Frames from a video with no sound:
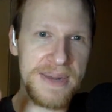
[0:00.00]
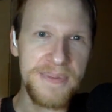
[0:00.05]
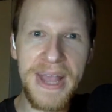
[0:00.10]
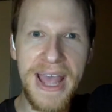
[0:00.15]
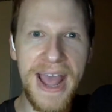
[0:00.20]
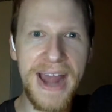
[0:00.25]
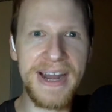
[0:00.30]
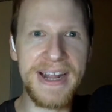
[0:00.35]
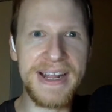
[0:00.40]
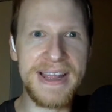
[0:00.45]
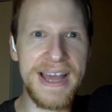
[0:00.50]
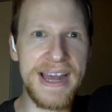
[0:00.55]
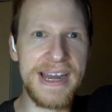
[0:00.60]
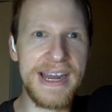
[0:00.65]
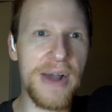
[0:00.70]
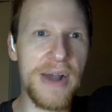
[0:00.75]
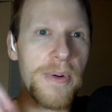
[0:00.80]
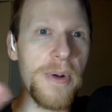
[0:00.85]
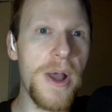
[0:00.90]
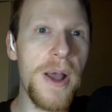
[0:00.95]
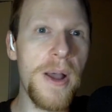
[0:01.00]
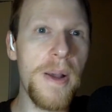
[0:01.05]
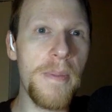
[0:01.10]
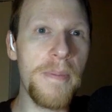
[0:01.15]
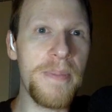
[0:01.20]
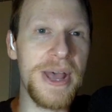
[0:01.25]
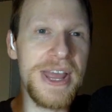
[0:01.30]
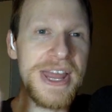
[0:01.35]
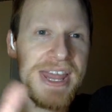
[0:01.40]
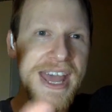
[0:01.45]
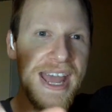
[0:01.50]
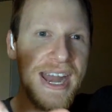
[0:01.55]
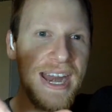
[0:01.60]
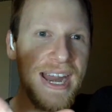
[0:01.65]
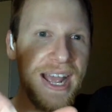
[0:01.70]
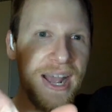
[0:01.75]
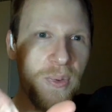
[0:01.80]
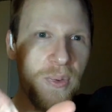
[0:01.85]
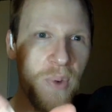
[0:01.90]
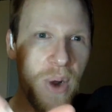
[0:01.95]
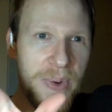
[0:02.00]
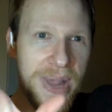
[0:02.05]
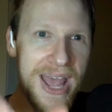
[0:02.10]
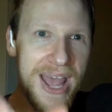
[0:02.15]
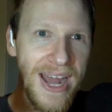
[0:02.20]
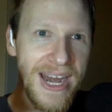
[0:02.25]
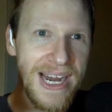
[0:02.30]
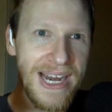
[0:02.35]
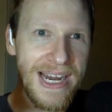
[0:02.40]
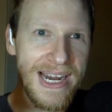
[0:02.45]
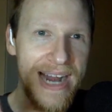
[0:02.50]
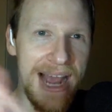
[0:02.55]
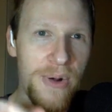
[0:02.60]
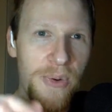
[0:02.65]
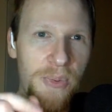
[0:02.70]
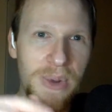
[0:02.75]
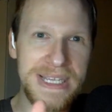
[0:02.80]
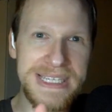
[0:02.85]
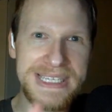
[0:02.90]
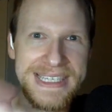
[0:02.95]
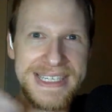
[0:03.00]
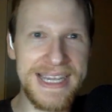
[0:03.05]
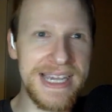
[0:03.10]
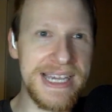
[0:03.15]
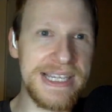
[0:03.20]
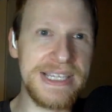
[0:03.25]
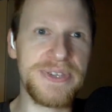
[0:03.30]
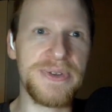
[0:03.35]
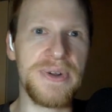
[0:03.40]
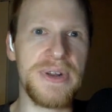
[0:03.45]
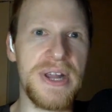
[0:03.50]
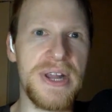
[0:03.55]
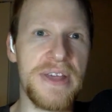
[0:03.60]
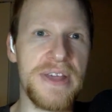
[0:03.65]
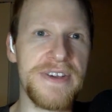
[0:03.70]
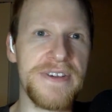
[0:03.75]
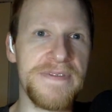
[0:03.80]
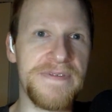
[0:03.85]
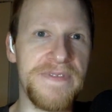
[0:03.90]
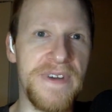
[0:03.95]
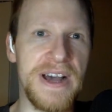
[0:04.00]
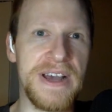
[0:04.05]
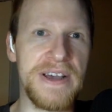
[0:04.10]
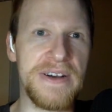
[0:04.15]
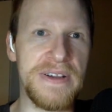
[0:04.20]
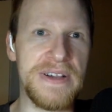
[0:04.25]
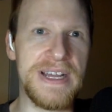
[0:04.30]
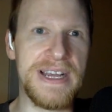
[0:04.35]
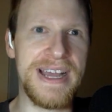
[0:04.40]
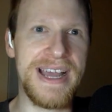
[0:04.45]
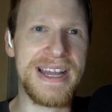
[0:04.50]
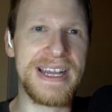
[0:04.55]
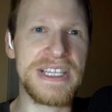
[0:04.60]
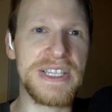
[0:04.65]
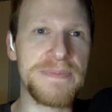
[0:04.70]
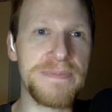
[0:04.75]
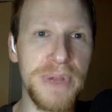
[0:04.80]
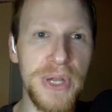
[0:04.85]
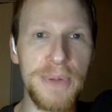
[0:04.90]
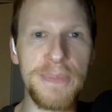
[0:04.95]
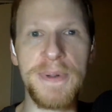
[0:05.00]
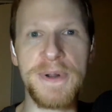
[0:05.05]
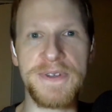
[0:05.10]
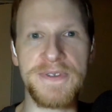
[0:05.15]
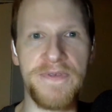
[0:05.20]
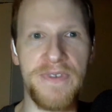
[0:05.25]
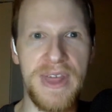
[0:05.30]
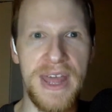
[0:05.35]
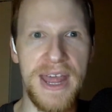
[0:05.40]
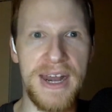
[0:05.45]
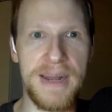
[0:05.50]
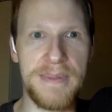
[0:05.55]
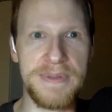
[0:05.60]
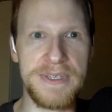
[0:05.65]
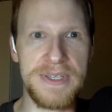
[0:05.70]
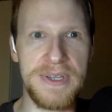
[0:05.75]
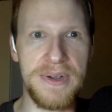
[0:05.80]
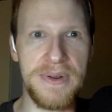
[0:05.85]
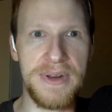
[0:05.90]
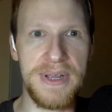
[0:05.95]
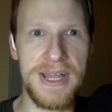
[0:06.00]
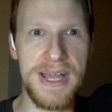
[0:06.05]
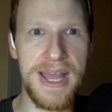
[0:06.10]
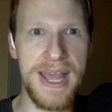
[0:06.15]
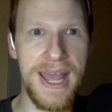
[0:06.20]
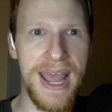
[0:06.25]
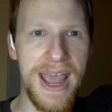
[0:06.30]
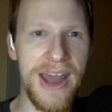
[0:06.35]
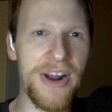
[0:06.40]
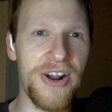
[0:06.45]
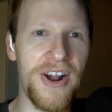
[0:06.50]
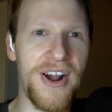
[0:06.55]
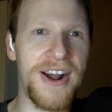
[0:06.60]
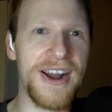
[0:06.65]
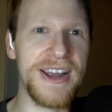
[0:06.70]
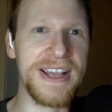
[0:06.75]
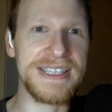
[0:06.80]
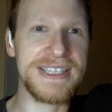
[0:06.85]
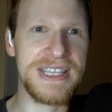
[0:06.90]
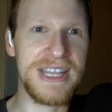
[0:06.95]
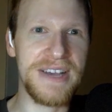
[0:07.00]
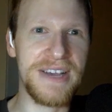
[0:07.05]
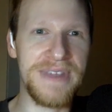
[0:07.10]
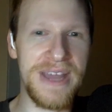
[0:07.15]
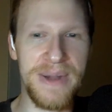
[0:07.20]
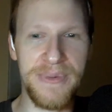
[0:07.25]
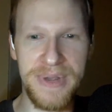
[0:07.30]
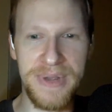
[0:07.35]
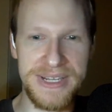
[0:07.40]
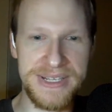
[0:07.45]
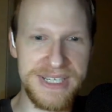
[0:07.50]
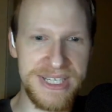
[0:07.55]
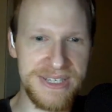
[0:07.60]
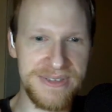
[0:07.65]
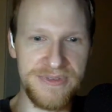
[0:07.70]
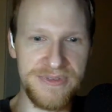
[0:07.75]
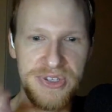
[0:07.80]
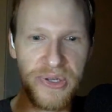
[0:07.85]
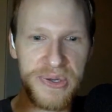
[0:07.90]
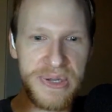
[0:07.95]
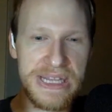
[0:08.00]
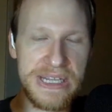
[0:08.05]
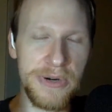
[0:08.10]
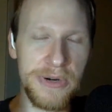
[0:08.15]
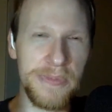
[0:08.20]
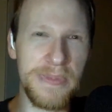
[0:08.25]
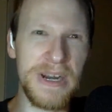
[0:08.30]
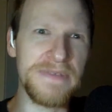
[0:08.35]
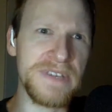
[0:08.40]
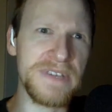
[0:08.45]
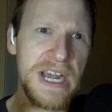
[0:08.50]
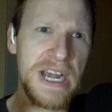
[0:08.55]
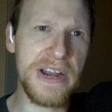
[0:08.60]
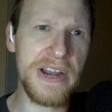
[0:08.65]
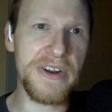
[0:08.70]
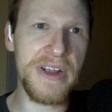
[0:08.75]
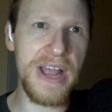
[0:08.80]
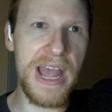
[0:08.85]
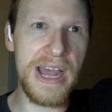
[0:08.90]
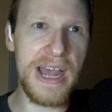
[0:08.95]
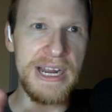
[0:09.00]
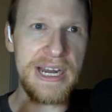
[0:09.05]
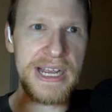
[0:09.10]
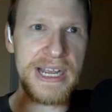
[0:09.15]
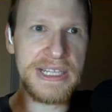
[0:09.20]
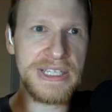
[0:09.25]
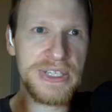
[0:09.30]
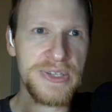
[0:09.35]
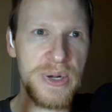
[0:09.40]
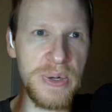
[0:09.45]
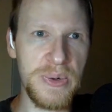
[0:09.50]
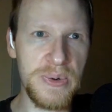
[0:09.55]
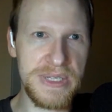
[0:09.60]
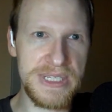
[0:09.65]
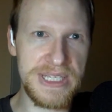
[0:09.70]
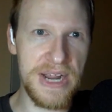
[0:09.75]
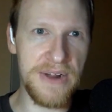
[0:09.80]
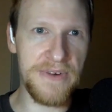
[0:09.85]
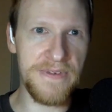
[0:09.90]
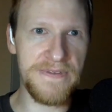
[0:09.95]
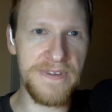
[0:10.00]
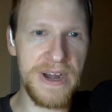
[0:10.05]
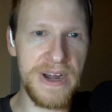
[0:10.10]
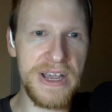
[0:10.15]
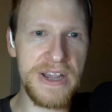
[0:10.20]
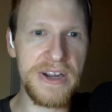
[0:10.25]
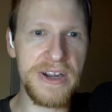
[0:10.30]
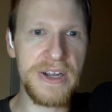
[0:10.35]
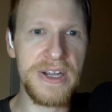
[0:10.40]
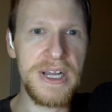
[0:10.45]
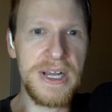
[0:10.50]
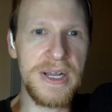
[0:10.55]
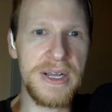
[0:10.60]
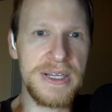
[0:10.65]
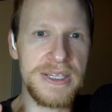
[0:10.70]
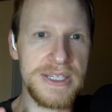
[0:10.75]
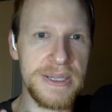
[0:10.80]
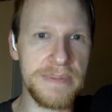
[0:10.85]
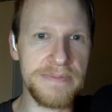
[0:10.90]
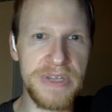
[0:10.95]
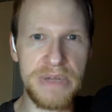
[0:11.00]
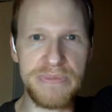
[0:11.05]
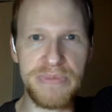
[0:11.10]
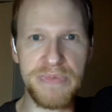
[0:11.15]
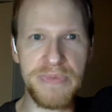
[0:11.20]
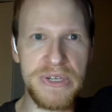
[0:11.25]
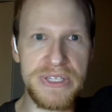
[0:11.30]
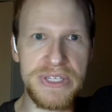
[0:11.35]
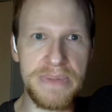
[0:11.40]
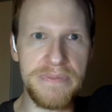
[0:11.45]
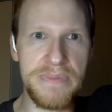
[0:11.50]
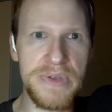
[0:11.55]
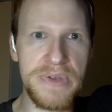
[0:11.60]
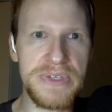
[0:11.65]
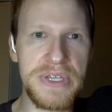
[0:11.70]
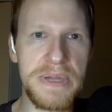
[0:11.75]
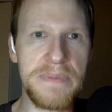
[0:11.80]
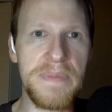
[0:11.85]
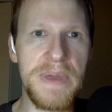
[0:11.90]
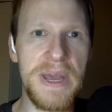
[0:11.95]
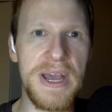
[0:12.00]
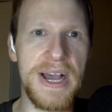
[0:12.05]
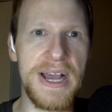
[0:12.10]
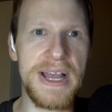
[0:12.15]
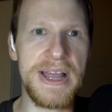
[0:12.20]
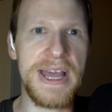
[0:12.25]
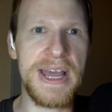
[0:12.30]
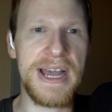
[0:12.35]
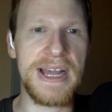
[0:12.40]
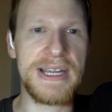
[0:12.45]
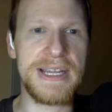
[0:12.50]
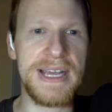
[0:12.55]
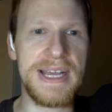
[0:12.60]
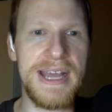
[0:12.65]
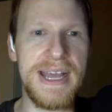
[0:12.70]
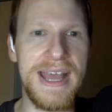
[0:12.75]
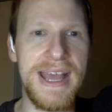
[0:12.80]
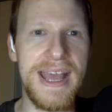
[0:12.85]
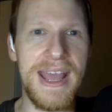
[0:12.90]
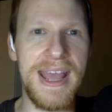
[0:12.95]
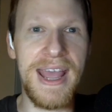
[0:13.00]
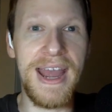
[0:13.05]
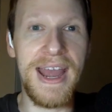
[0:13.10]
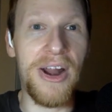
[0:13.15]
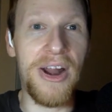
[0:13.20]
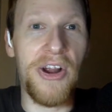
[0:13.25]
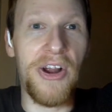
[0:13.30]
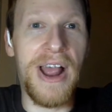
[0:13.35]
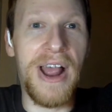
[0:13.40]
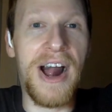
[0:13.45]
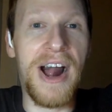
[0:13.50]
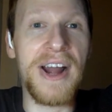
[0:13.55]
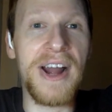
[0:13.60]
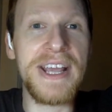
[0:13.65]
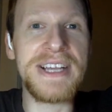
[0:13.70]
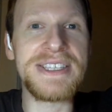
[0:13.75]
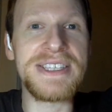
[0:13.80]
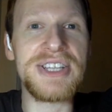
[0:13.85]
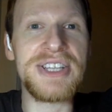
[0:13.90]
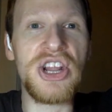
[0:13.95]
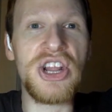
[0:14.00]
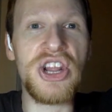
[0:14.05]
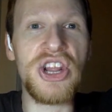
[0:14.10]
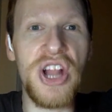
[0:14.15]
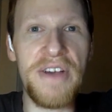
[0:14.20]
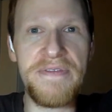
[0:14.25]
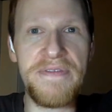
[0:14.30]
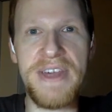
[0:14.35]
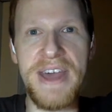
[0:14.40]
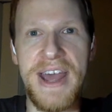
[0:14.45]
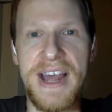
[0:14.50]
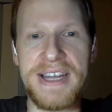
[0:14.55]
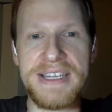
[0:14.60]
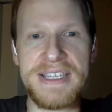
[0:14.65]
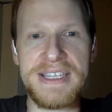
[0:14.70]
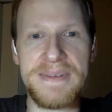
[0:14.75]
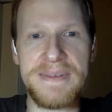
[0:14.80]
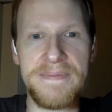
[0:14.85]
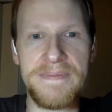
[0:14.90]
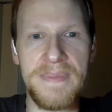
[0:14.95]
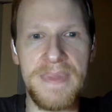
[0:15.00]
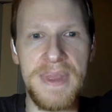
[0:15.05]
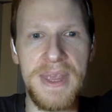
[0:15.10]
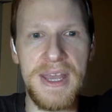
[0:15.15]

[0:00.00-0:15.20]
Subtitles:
Then we edit that out. But then what we edited out, we stick into another file and it's bloopers for that episode. And our audience loved that. We'd just do a little bit of tighter editing so it would sound funnier, sometimes put some music behind that. And our audience loved that.